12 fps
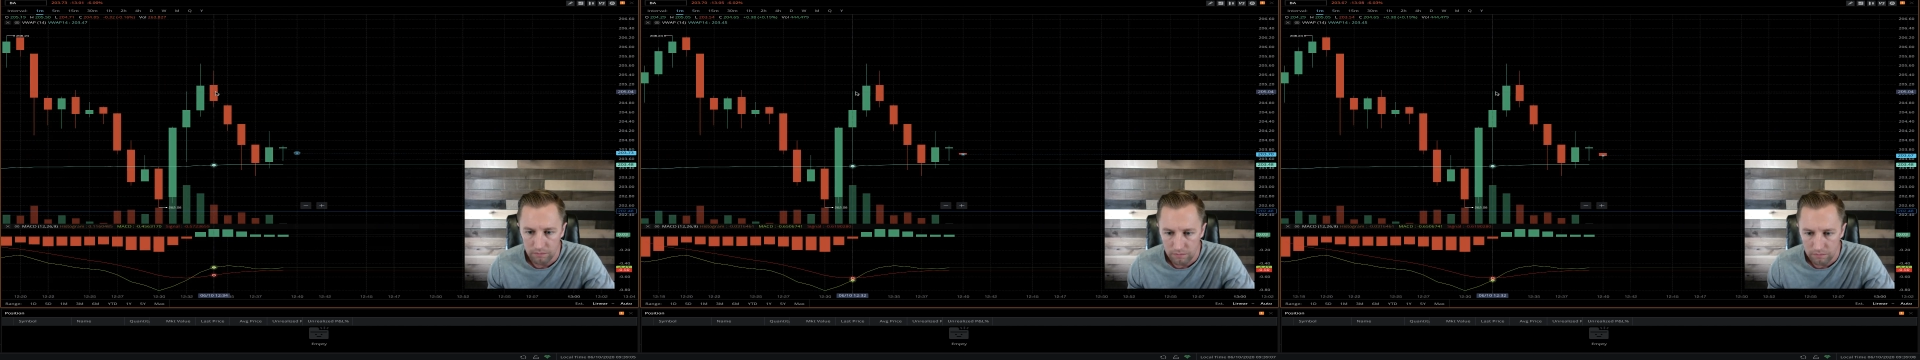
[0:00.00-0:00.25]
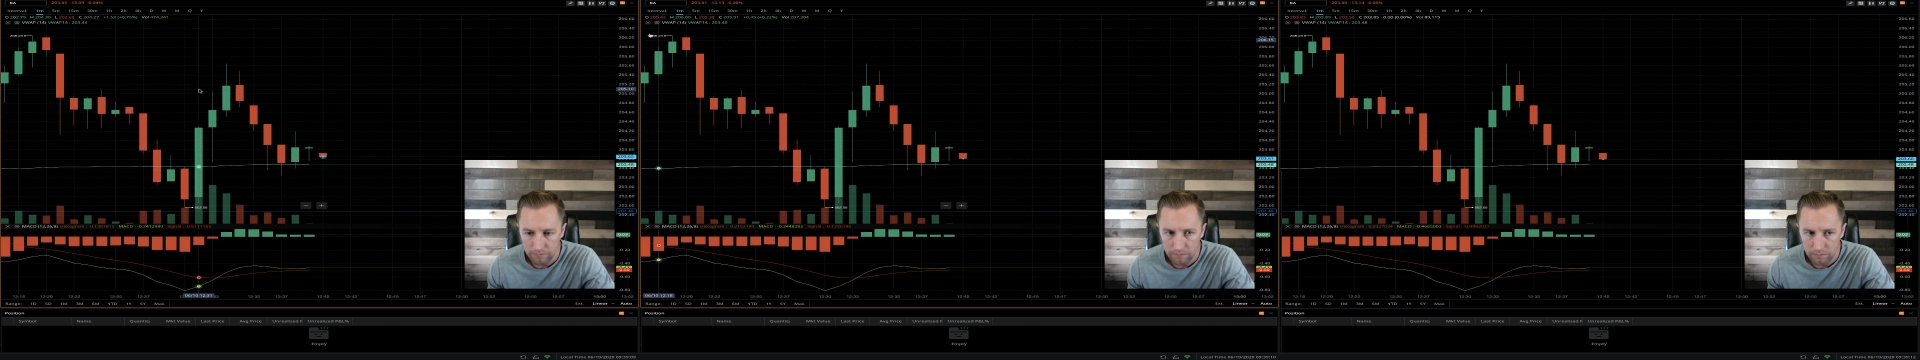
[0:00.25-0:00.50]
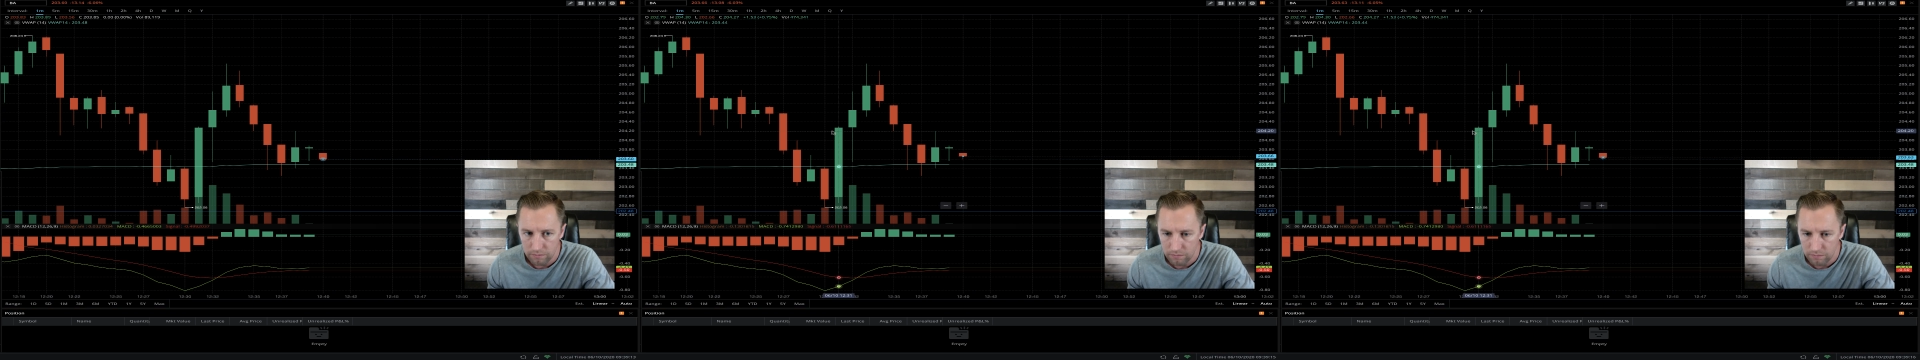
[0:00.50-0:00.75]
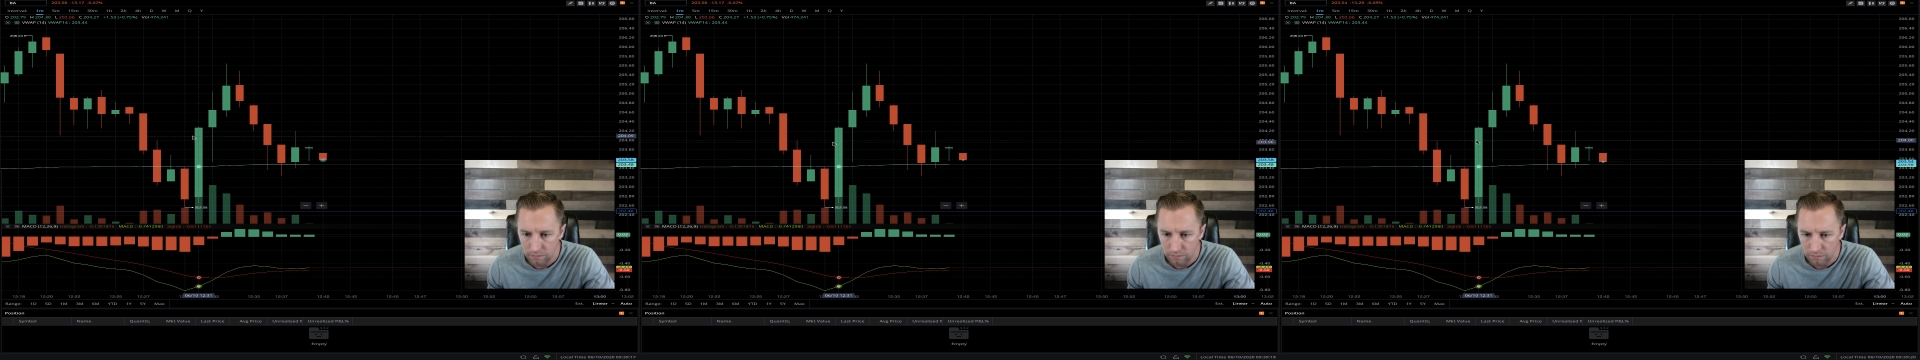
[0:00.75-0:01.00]

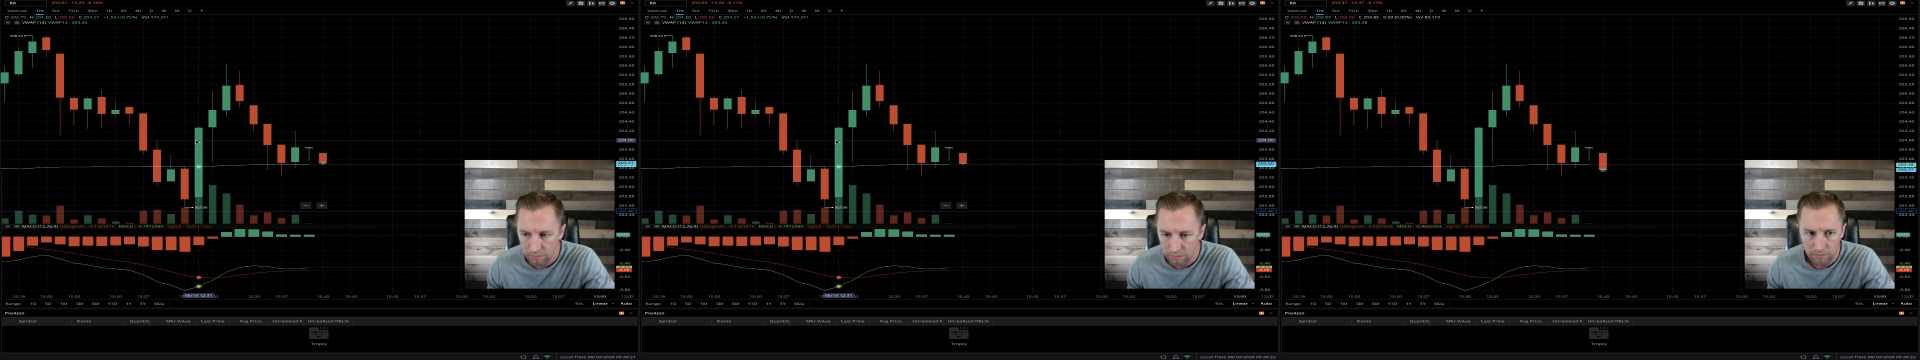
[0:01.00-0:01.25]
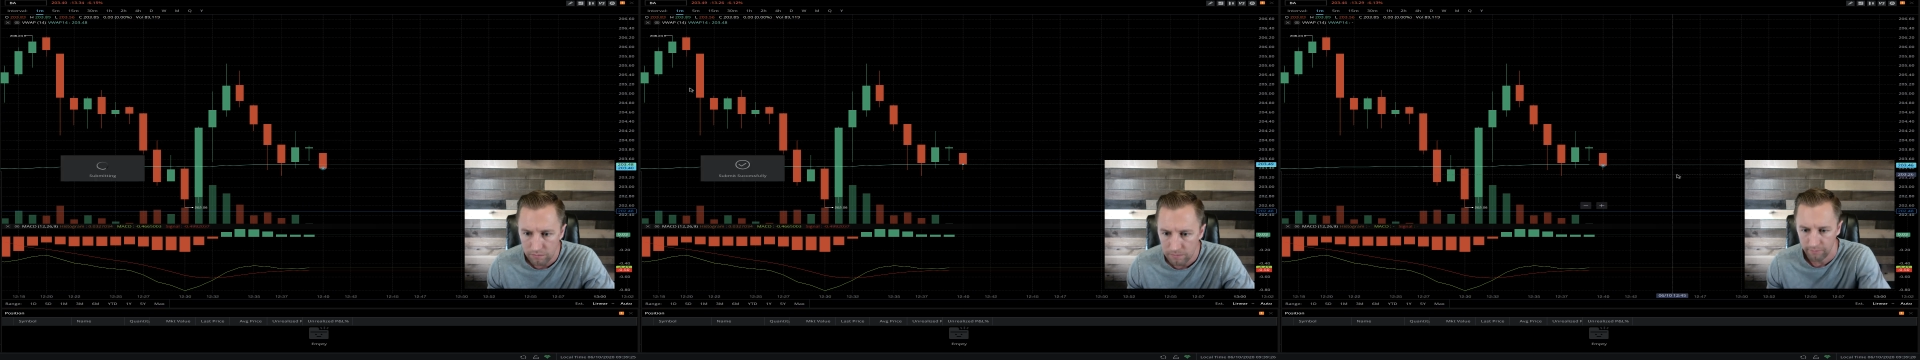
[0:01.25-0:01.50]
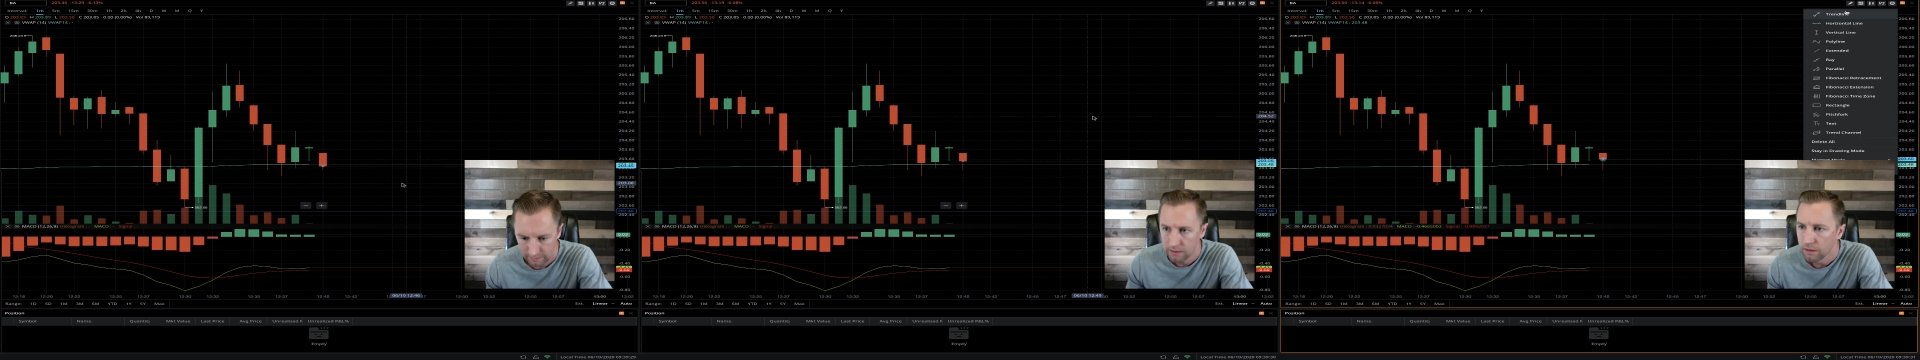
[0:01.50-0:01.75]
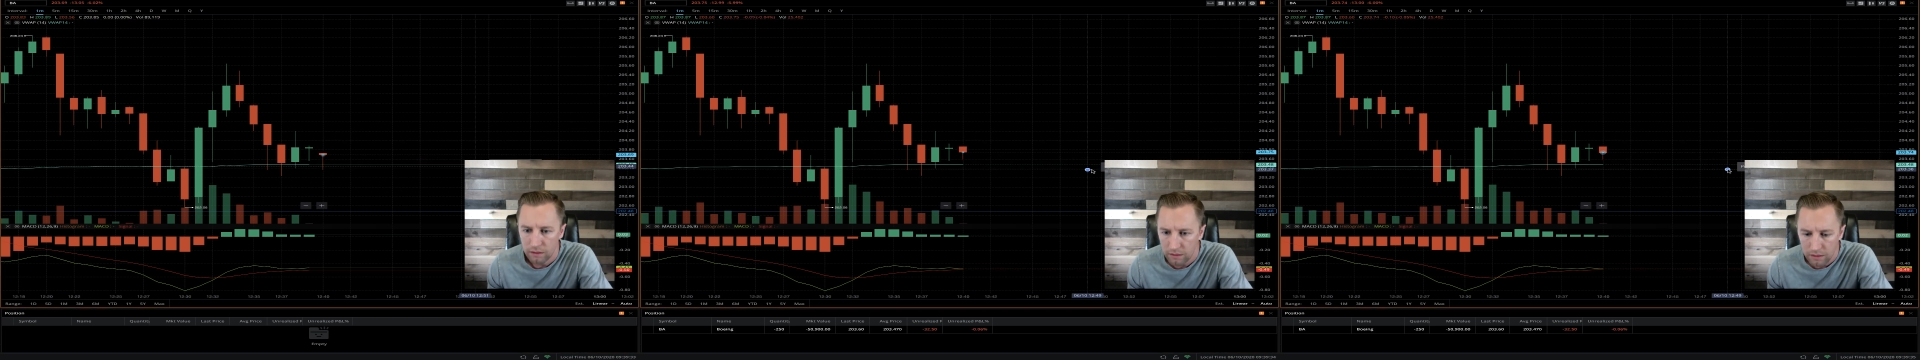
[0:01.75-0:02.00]

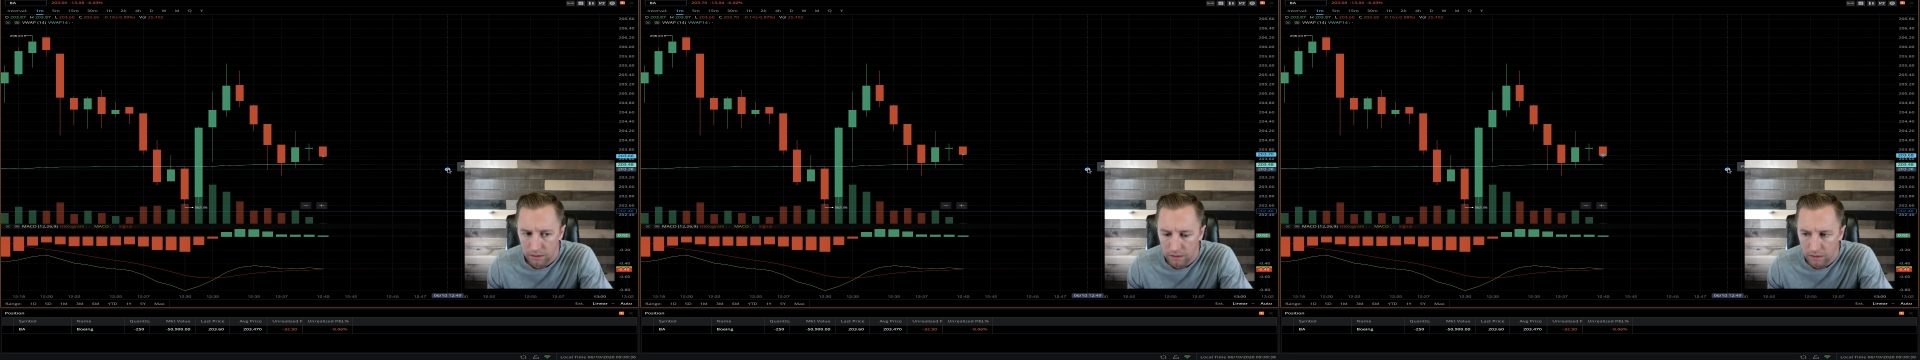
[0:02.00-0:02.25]
(silence)